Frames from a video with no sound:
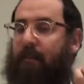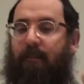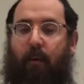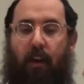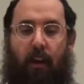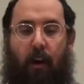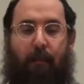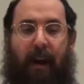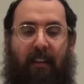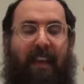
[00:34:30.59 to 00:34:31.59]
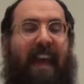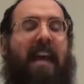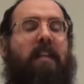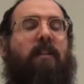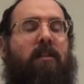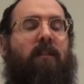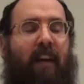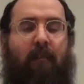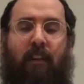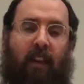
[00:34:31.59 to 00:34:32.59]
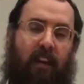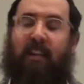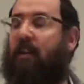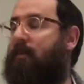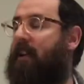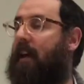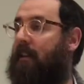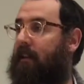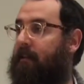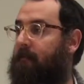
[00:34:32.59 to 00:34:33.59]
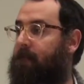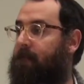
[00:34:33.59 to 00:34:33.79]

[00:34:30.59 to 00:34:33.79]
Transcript: if I want to know about the essence of everything, it tells me nothing.